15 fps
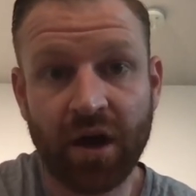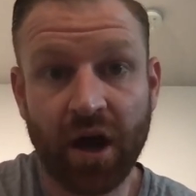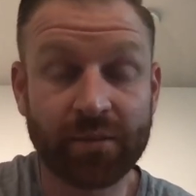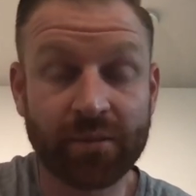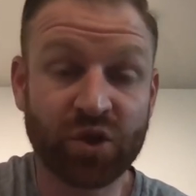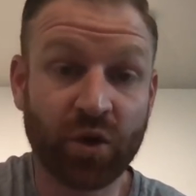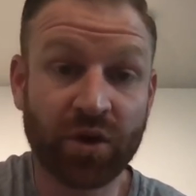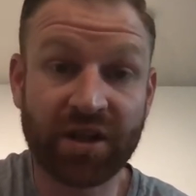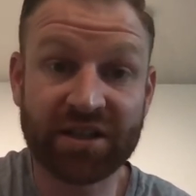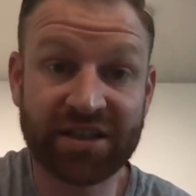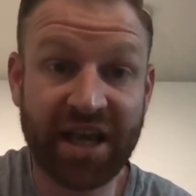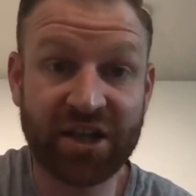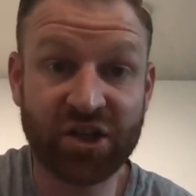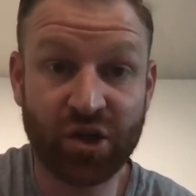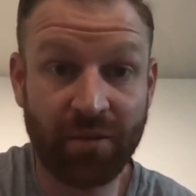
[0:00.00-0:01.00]
So in this
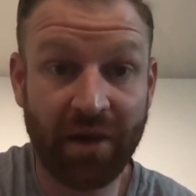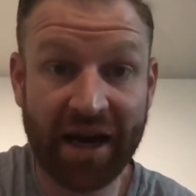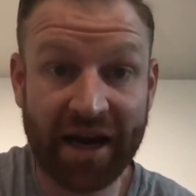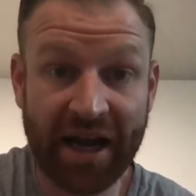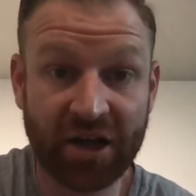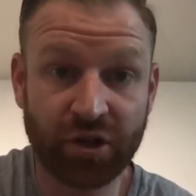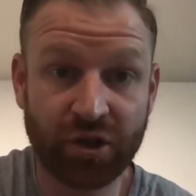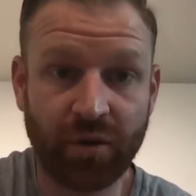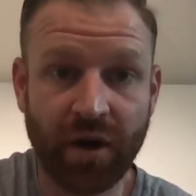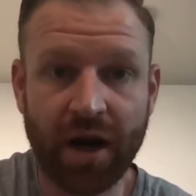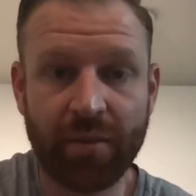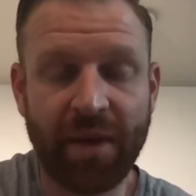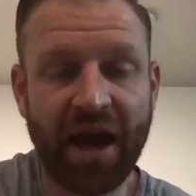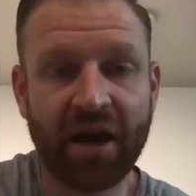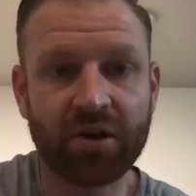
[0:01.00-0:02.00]
case, you might actually write a
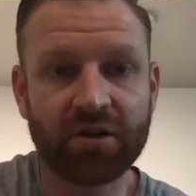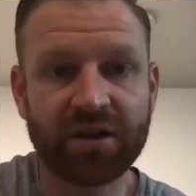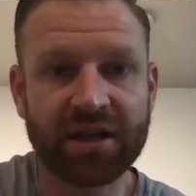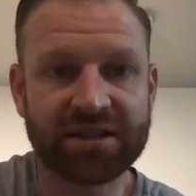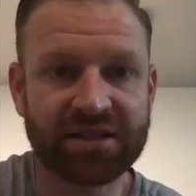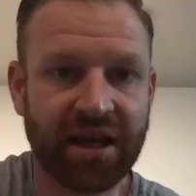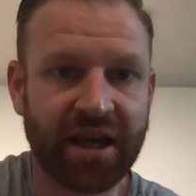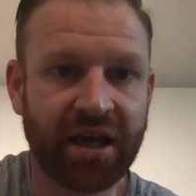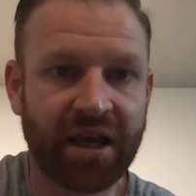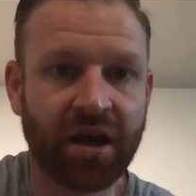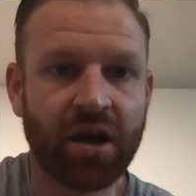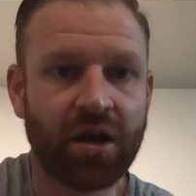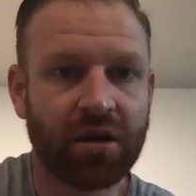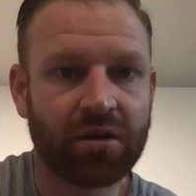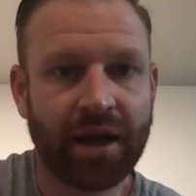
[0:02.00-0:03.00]
pattern that's like
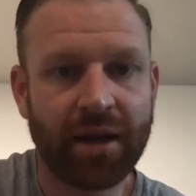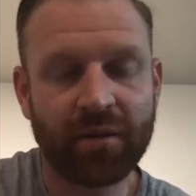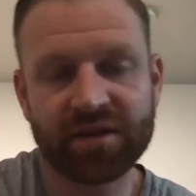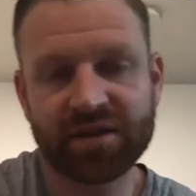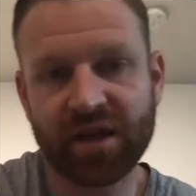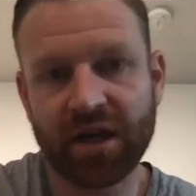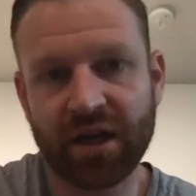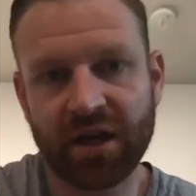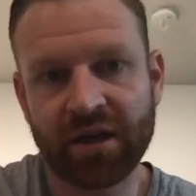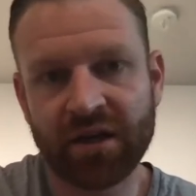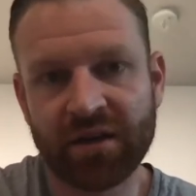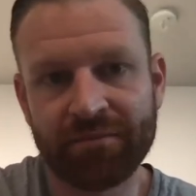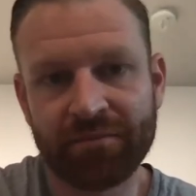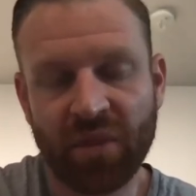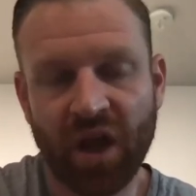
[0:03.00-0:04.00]
Lambda's going
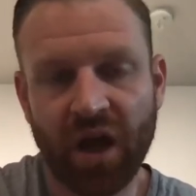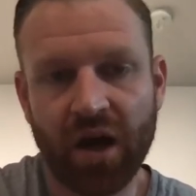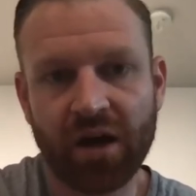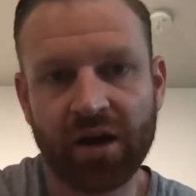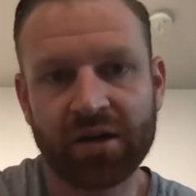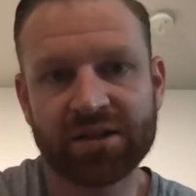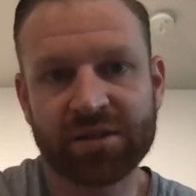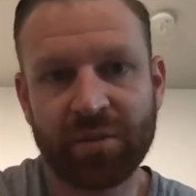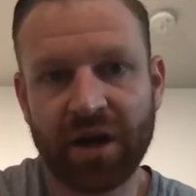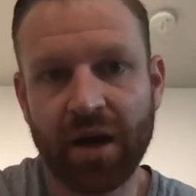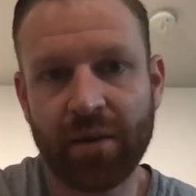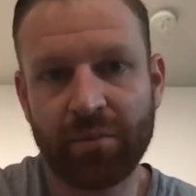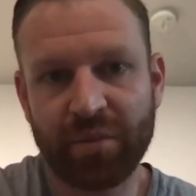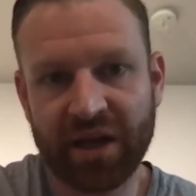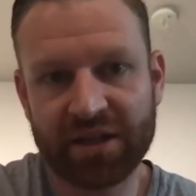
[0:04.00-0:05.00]
to spin
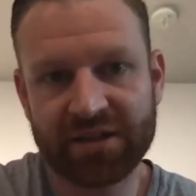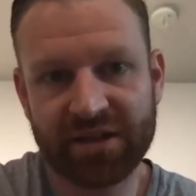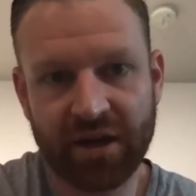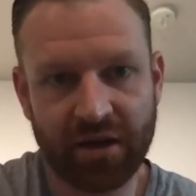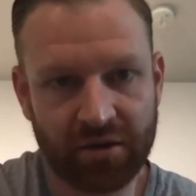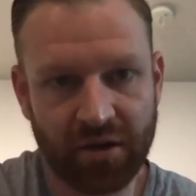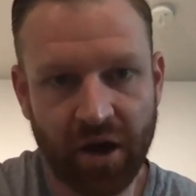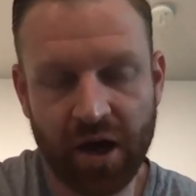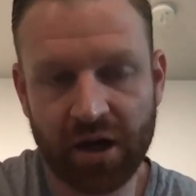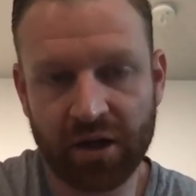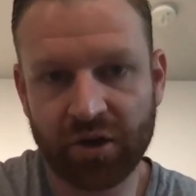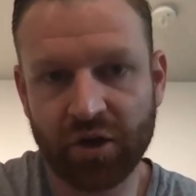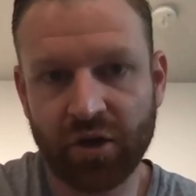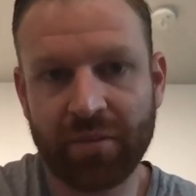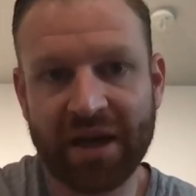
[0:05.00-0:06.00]
up. It's going to log a
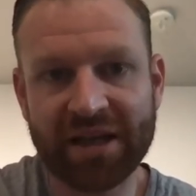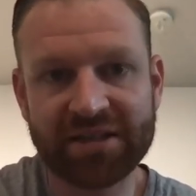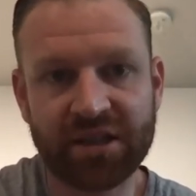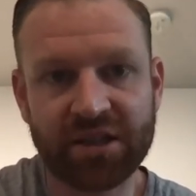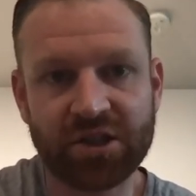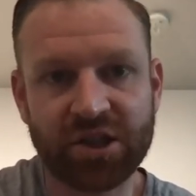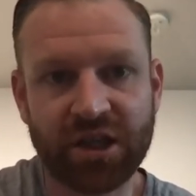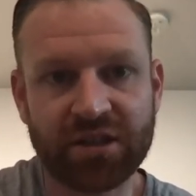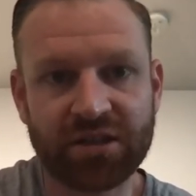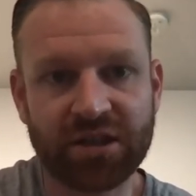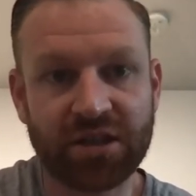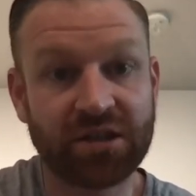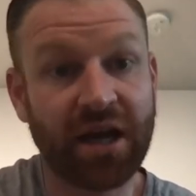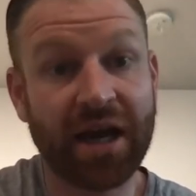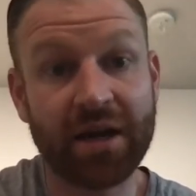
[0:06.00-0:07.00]
little message
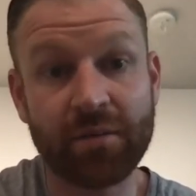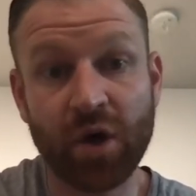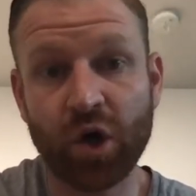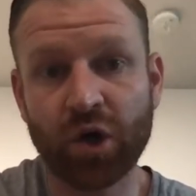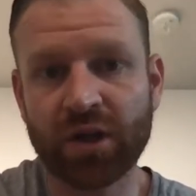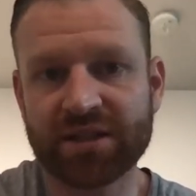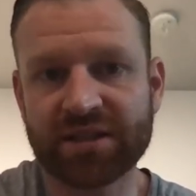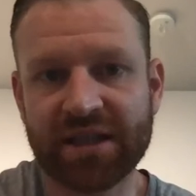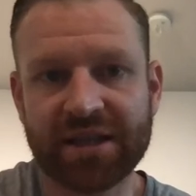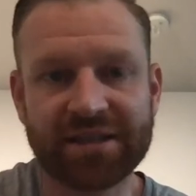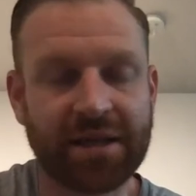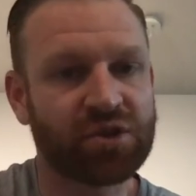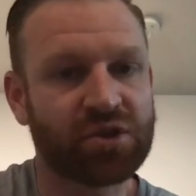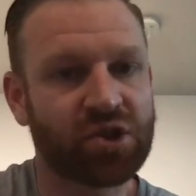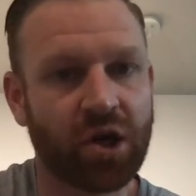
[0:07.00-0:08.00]
into Dynamo that says
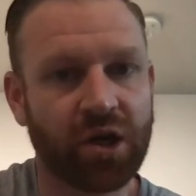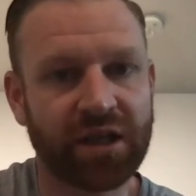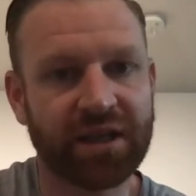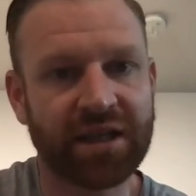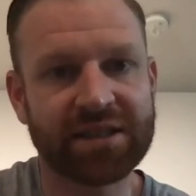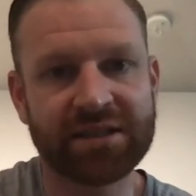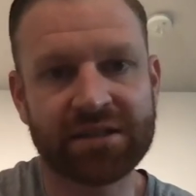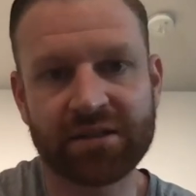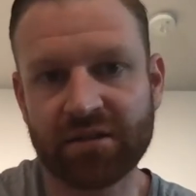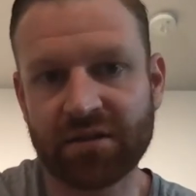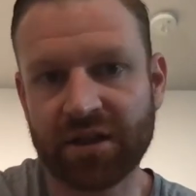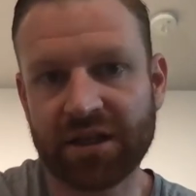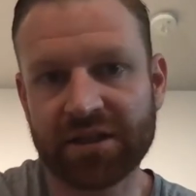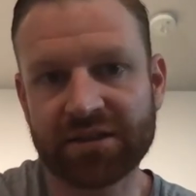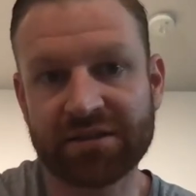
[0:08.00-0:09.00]
I'm starting
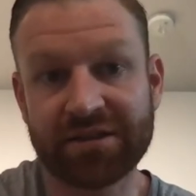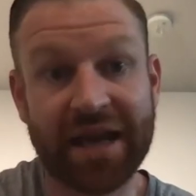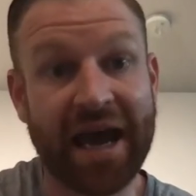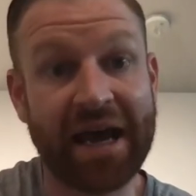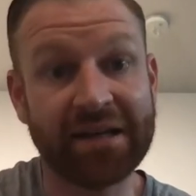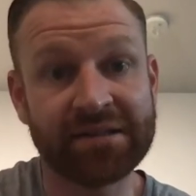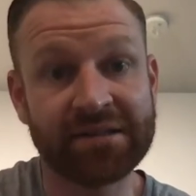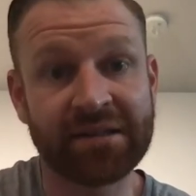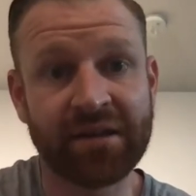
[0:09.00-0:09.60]
this task,